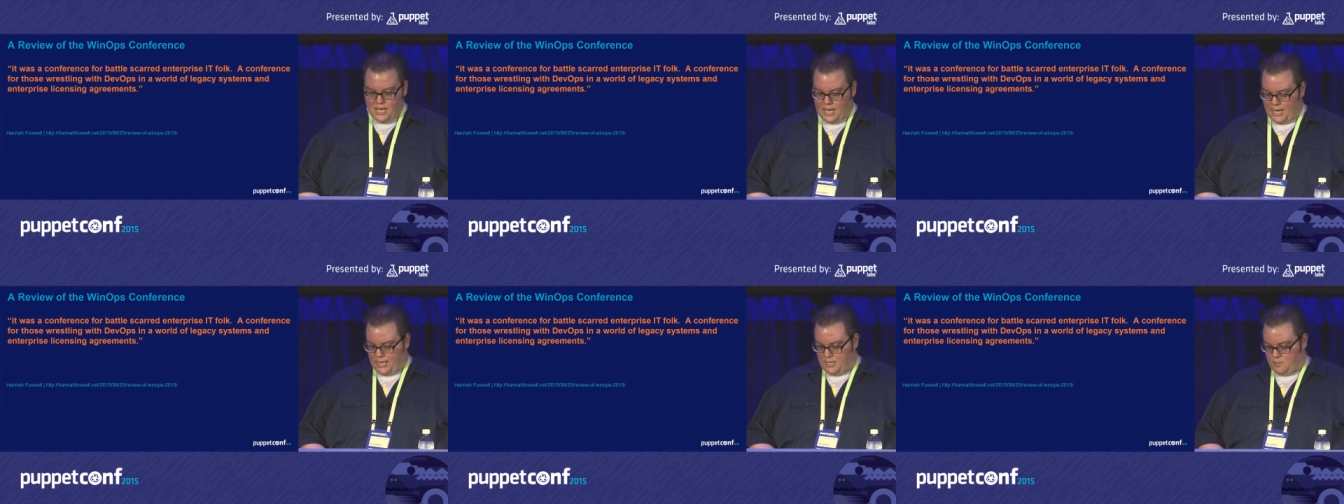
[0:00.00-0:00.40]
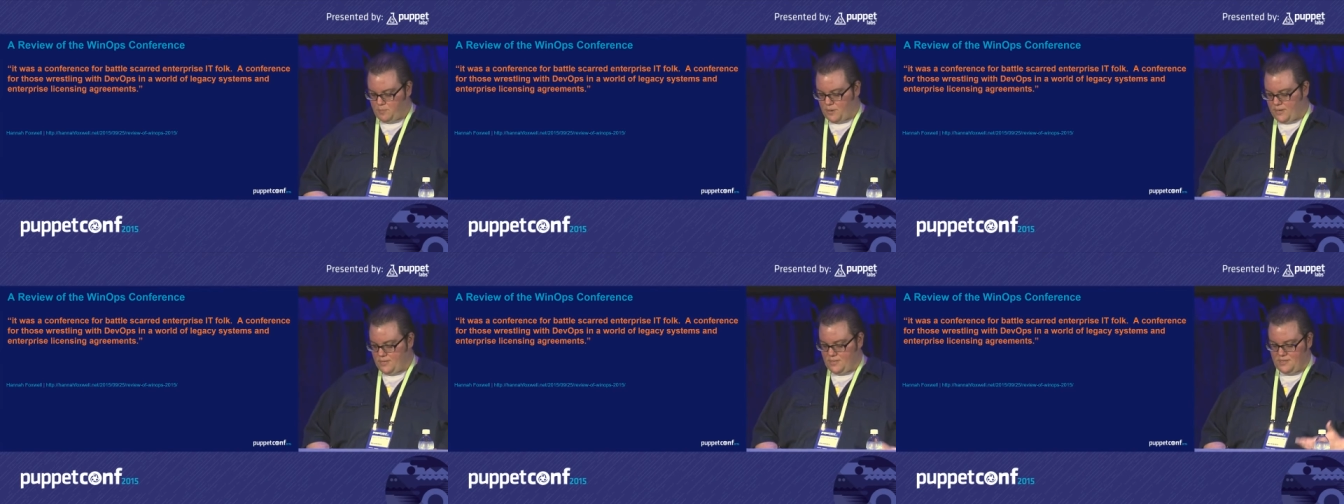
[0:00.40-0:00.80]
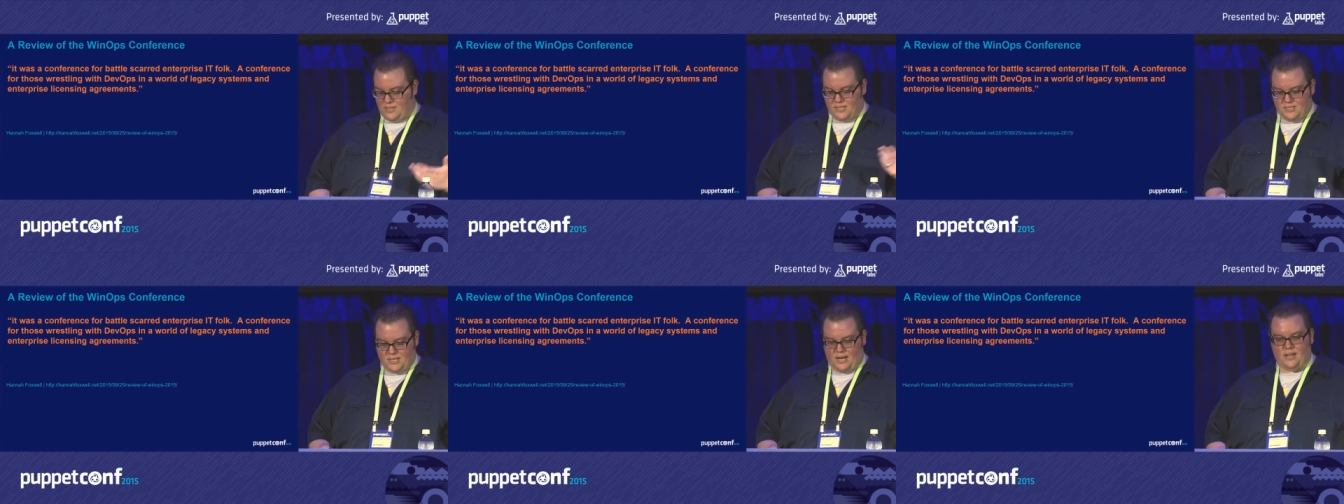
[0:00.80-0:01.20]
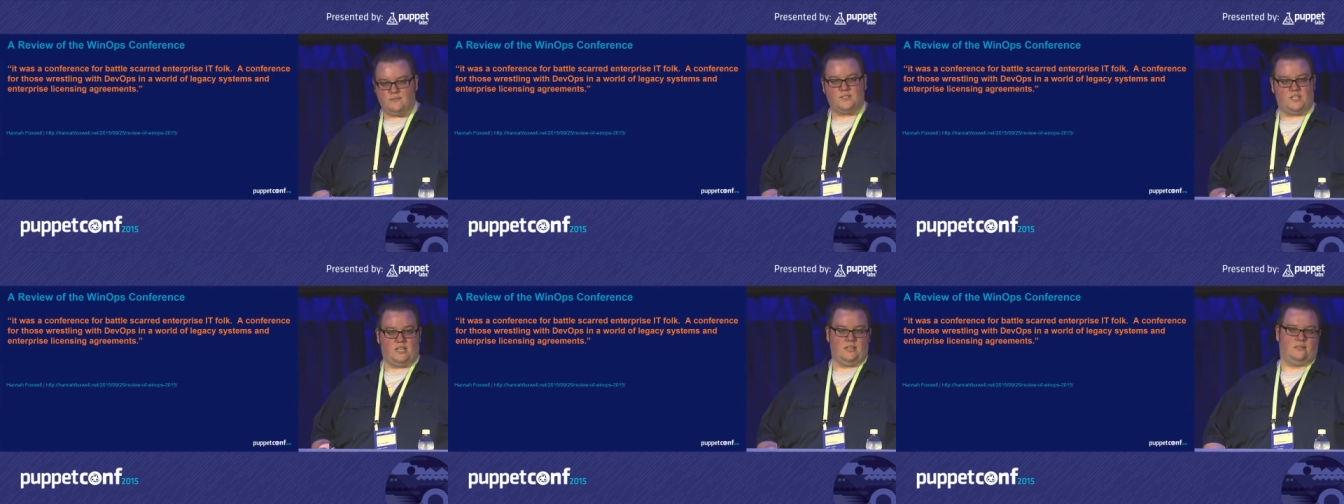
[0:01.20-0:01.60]
Uh, and part of the things that
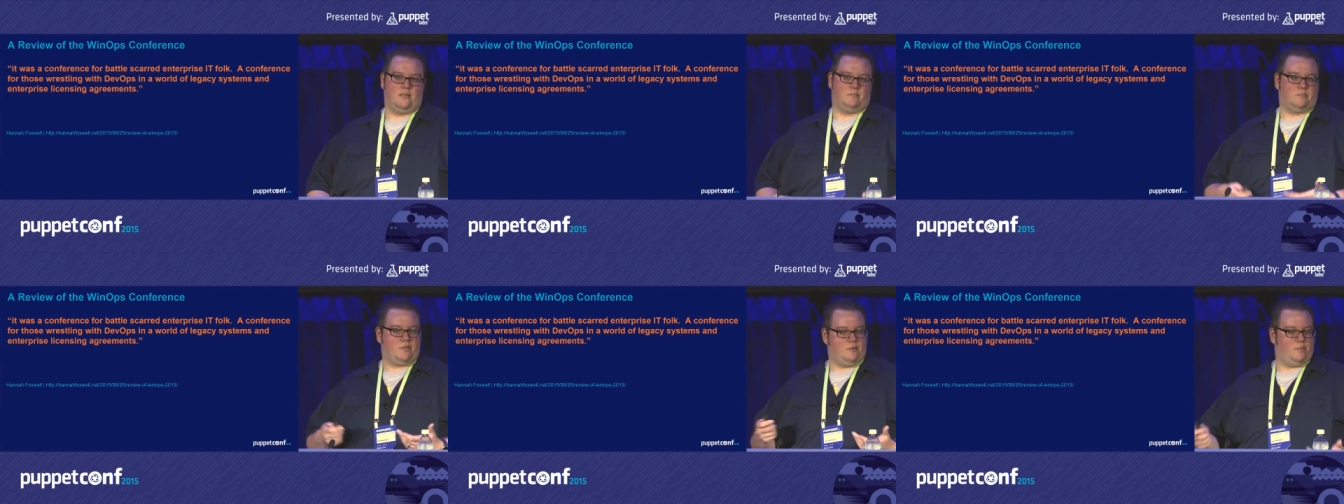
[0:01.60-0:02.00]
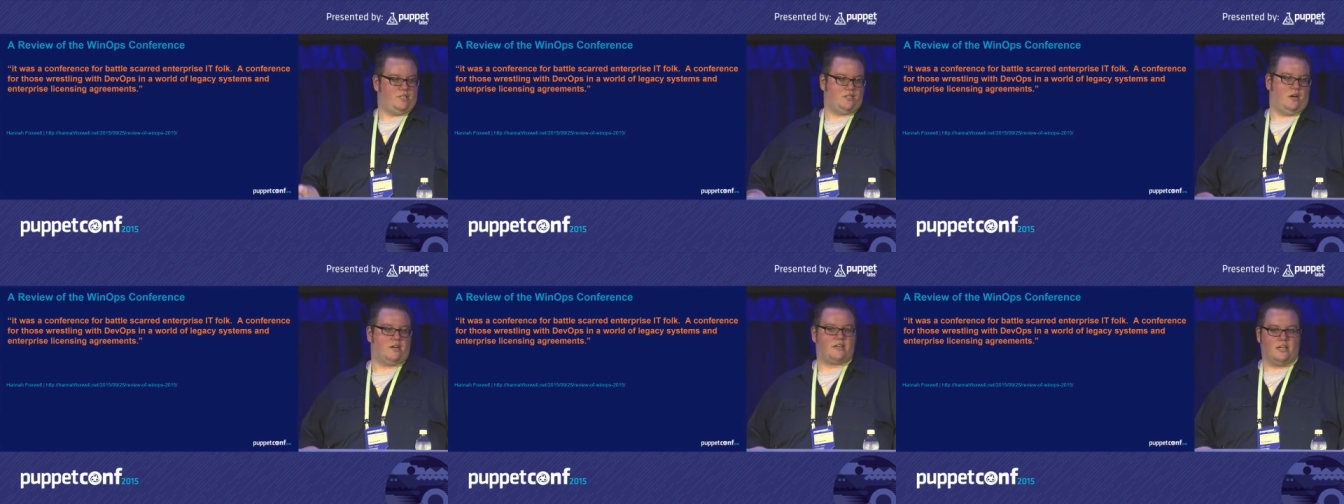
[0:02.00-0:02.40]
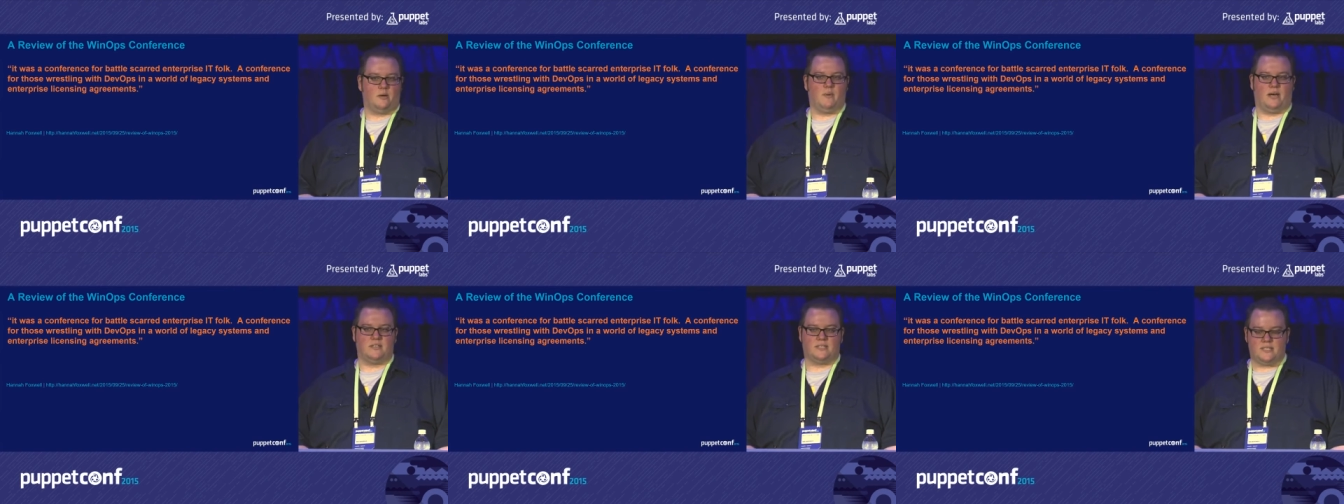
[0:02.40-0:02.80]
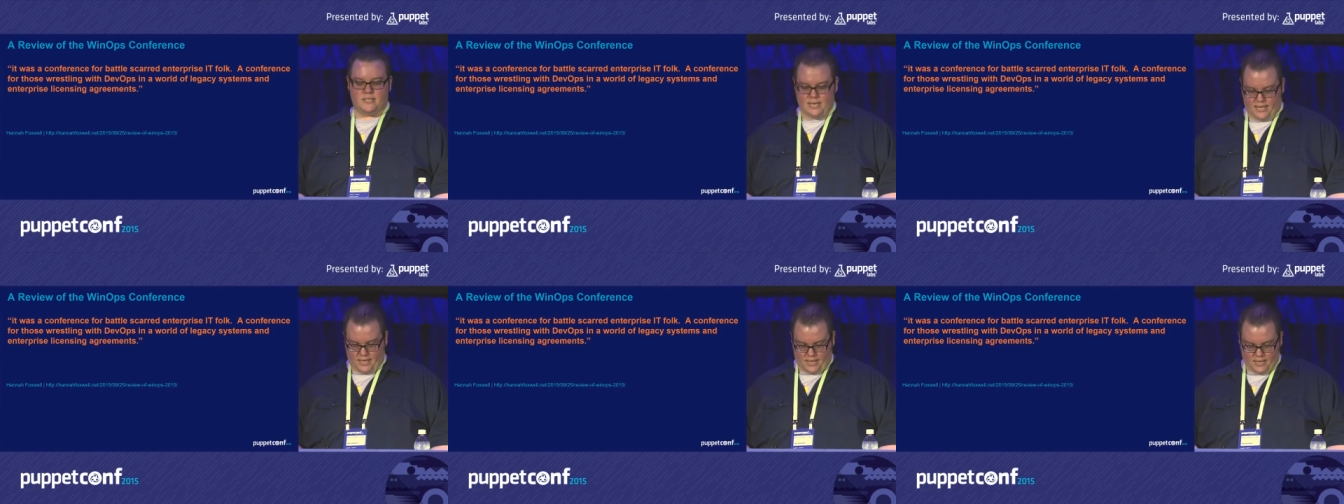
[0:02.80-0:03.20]
I've seen I'm going to be talking about
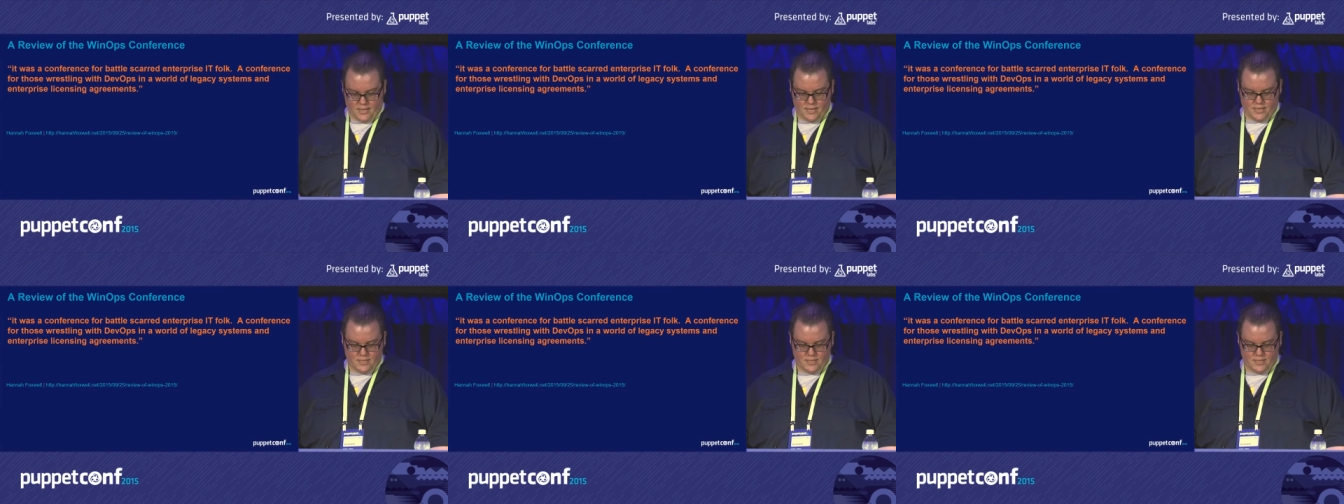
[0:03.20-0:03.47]
today.